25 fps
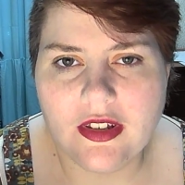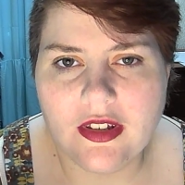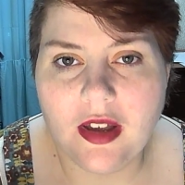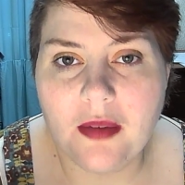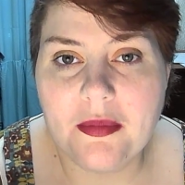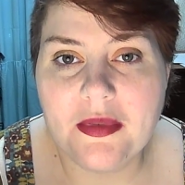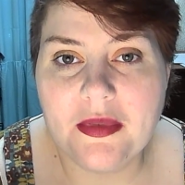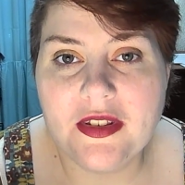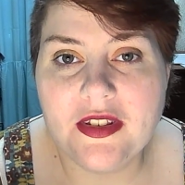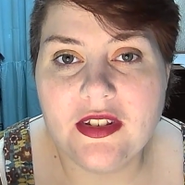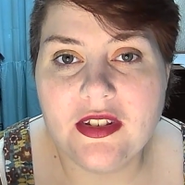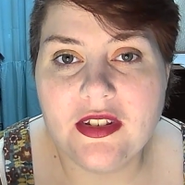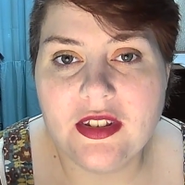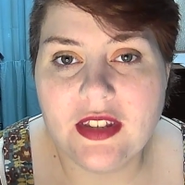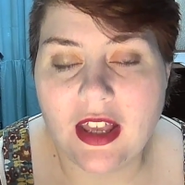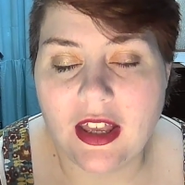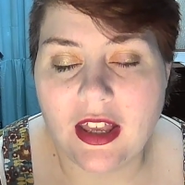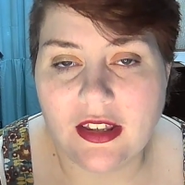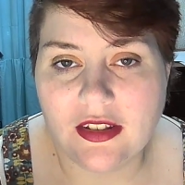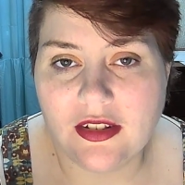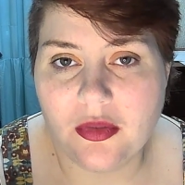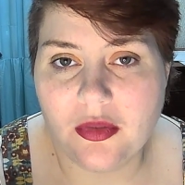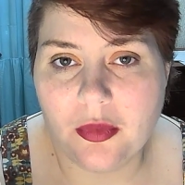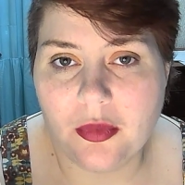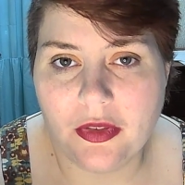
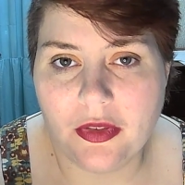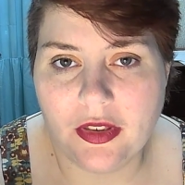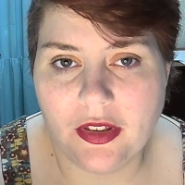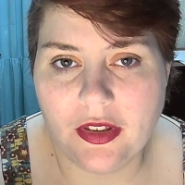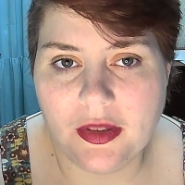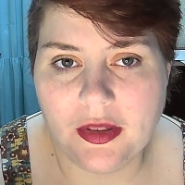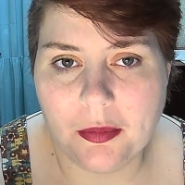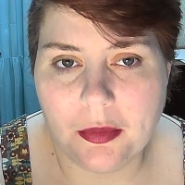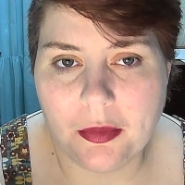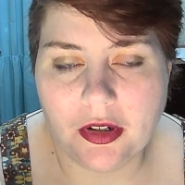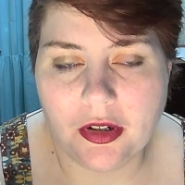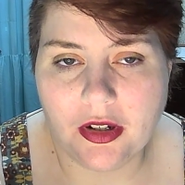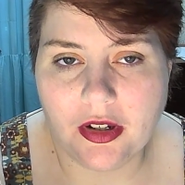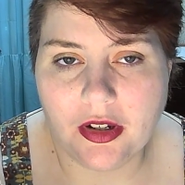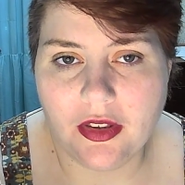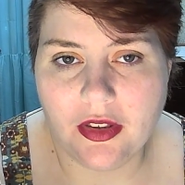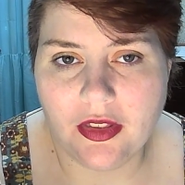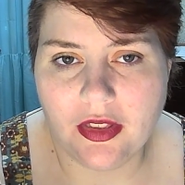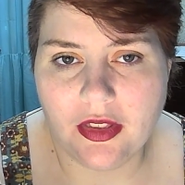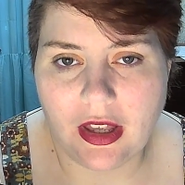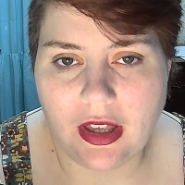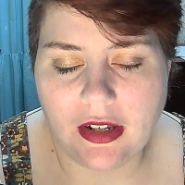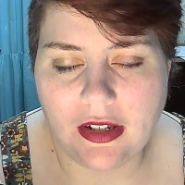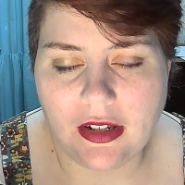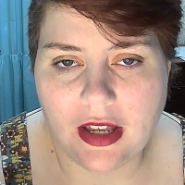obsessed with this book
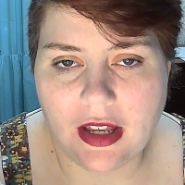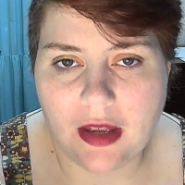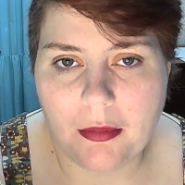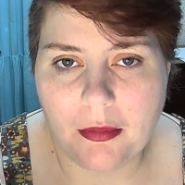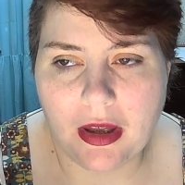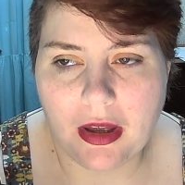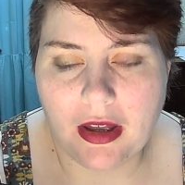that time.